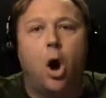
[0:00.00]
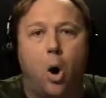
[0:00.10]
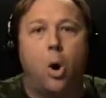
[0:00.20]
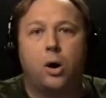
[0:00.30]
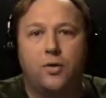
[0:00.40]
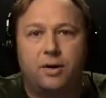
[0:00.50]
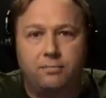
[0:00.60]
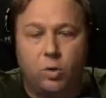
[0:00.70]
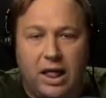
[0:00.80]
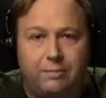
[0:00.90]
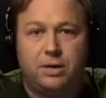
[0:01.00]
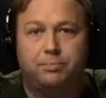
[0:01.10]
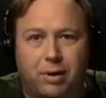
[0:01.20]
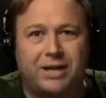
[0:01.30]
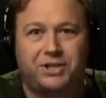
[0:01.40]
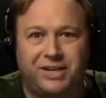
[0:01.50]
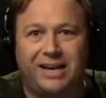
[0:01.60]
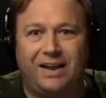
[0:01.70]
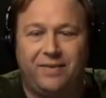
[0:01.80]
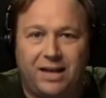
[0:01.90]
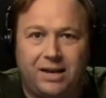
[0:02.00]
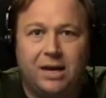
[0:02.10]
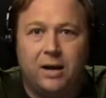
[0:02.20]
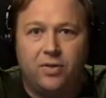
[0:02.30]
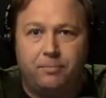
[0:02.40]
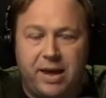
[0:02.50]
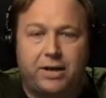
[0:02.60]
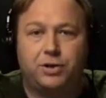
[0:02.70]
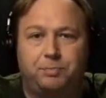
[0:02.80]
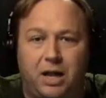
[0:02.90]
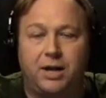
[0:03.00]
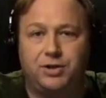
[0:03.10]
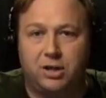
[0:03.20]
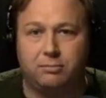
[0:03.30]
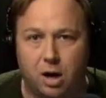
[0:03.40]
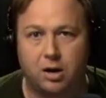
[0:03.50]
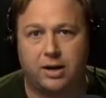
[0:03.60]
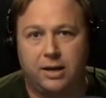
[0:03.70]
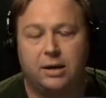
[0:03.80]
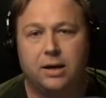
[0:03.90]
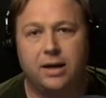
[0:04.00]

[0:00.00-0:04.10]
or we'll have a depression and then the biggest plunge in the market